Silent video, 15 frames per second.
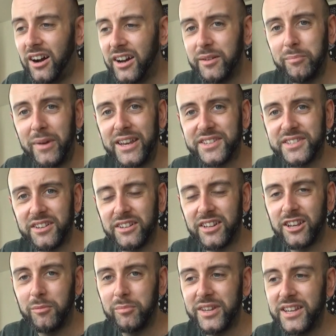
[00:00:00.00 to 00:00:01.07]
I, Mate's
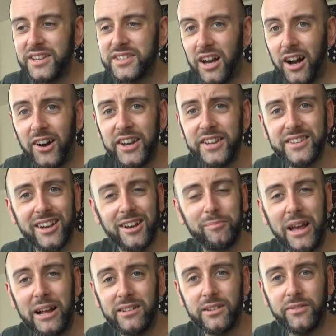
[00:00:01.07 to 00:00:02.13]
Cider Company's
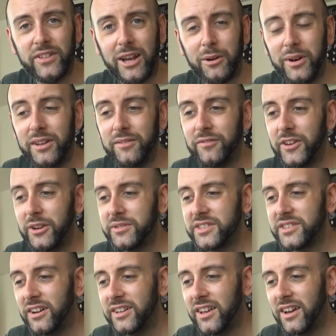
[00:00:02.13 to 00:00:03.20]
Ida Elderflower
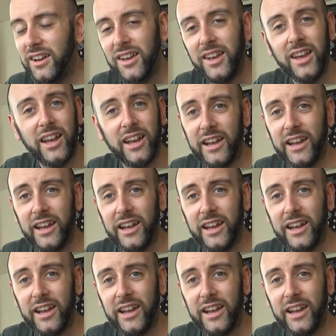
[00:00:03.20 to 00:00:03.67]
Infused Cider.